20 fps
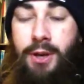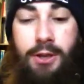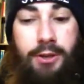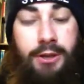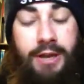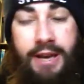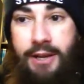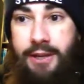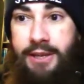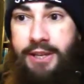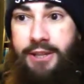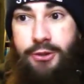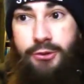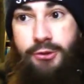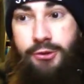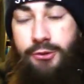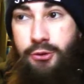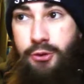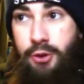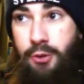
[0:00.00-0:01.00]
Gotta get
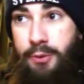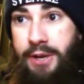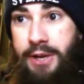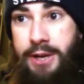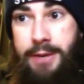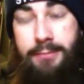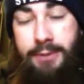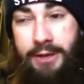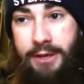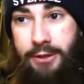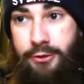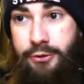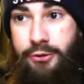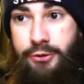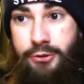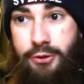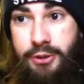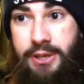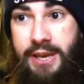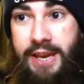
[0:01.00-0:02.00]
used to the rhythm, get
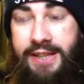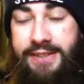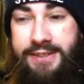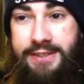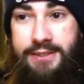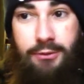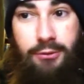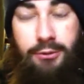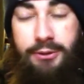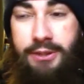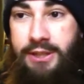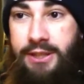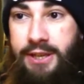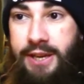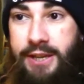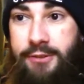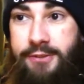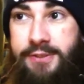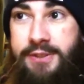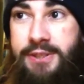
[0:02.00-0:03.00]
used to the accent, all that
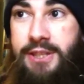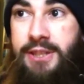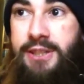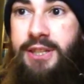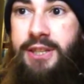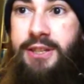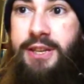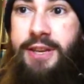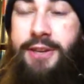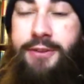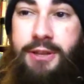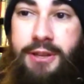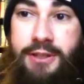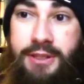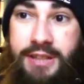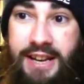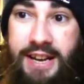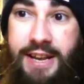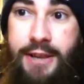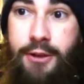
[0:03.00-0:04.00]
kind of stuff that
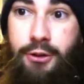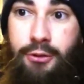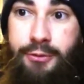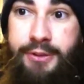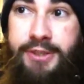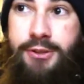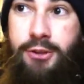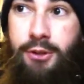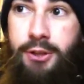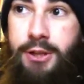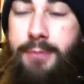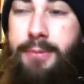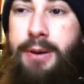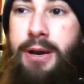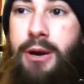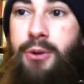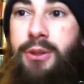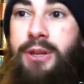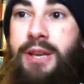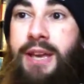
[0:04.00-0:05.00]
I always talk
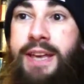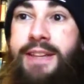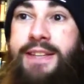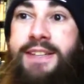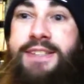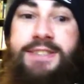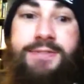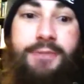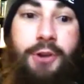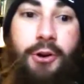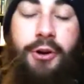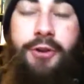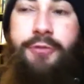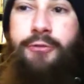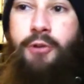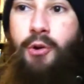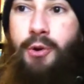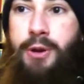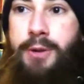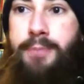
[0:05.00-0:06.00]
about. And it's very
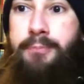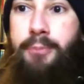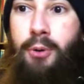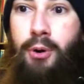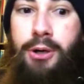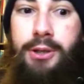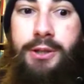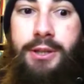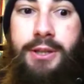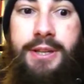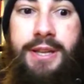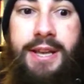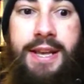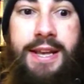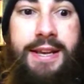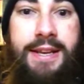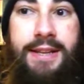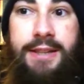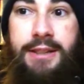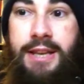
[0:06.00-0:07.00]
important
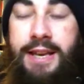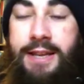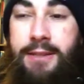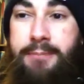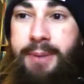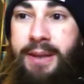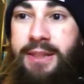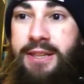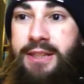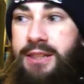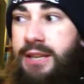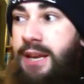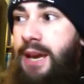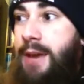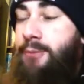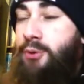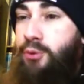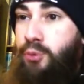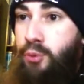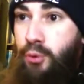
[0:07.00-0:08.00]
that by the
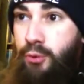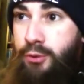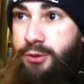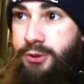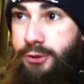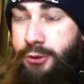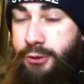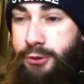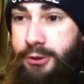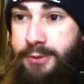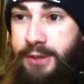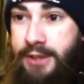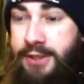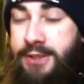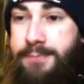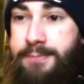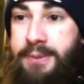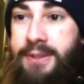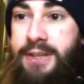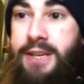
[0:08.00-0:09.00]
time you
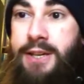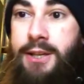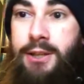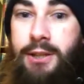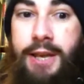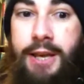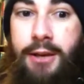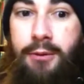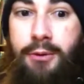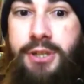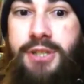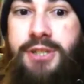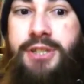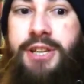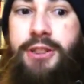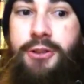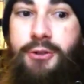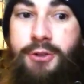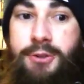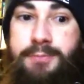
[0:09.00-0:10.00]
start speaking a language,
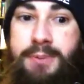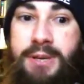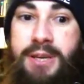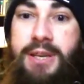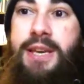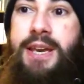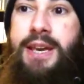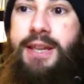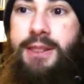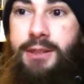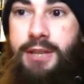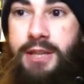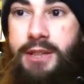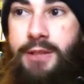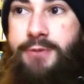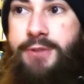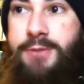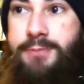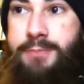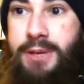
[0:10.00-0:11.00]
that you speak at
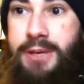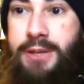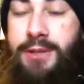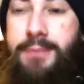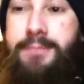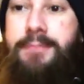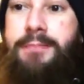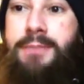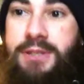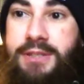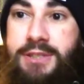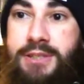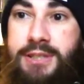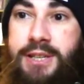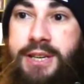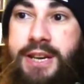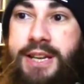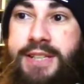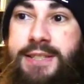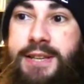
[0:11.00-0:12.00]
native speed.
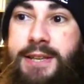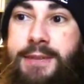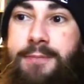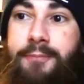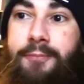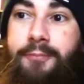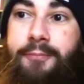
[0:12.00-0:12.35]
See you guys then.